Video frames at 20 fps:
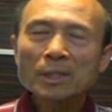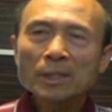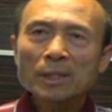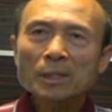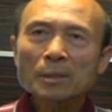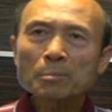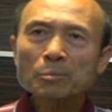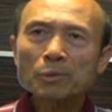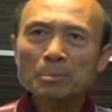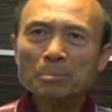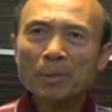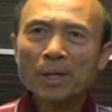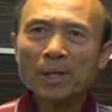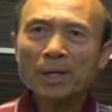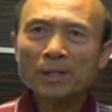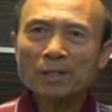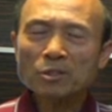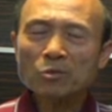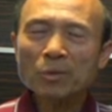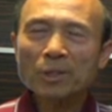He
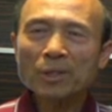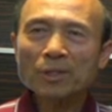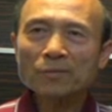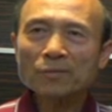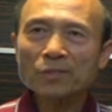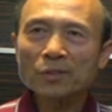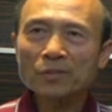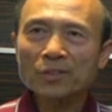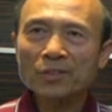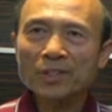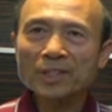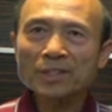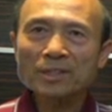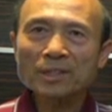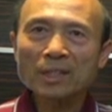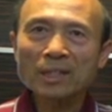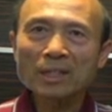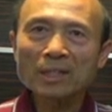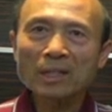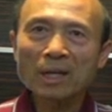prepares wonderful
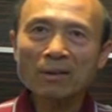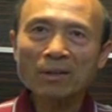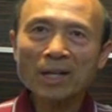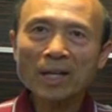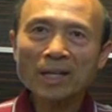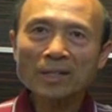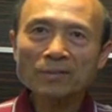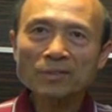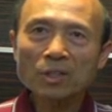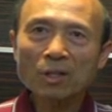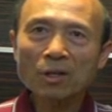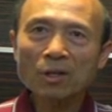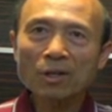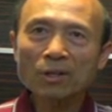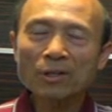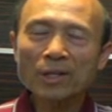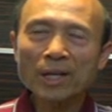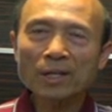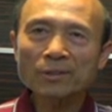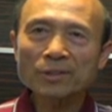things in our lives,
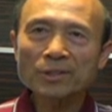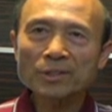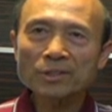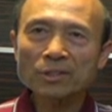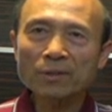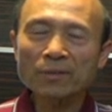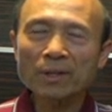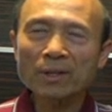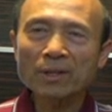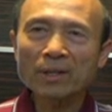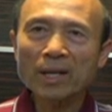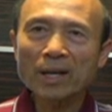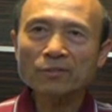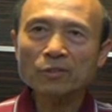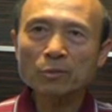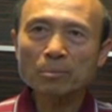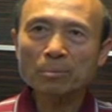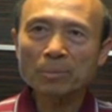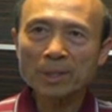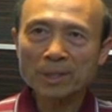all areas of our
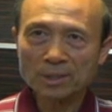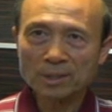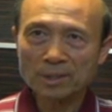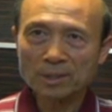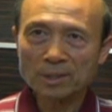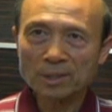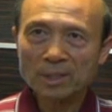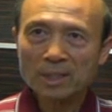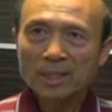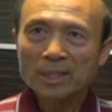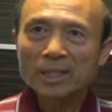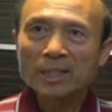life to bless us.